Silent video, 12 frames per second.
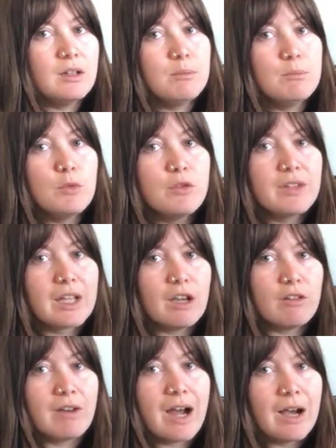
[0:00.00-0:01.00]
moving it
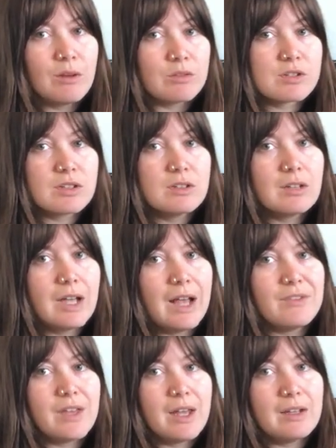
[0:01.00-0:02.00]
around, and
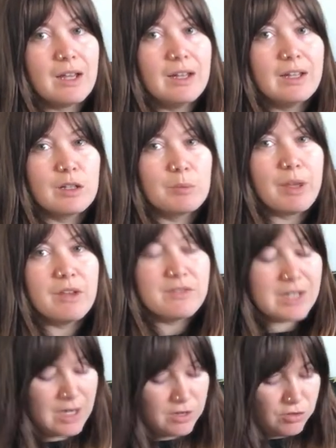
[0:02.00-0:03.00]
then a little bit of
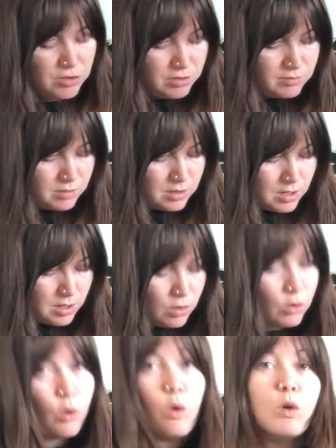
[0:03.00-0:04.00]
tension,
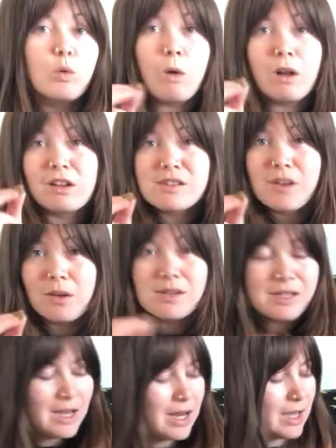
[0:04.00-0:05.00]
all while
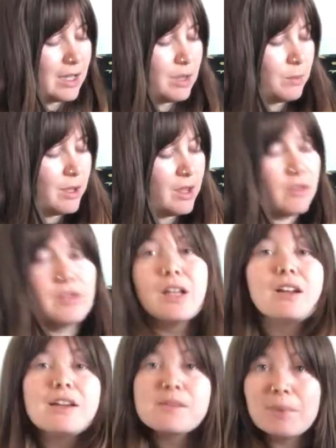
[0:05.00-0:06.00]
associating it with a
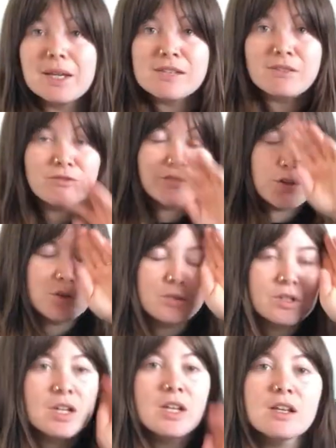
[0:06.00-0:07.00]
nice piece of food
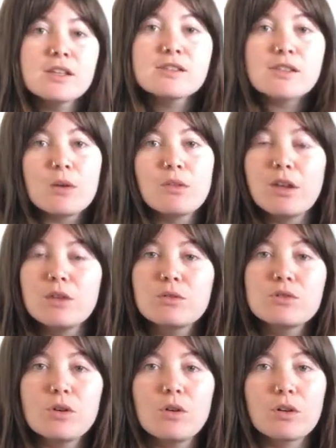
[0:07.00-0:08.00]
so that your
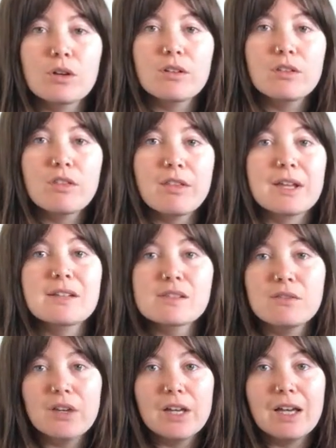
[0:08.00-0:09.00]
dog thinks
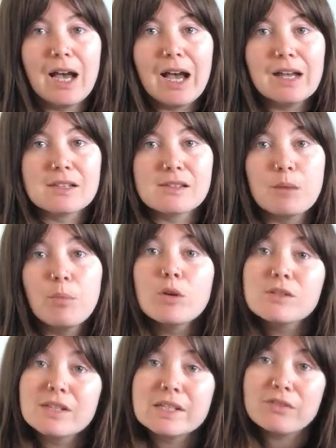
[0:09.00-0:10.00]
of it as a
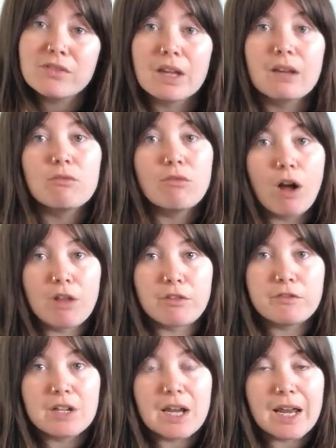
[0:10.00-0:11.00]
positive thing rather
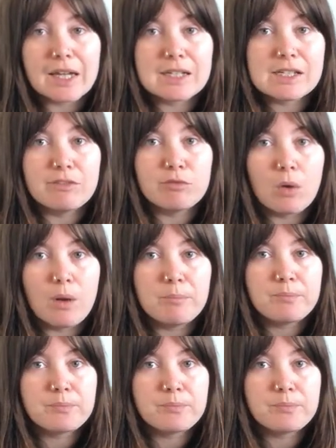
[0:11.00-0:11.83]
than a negative one.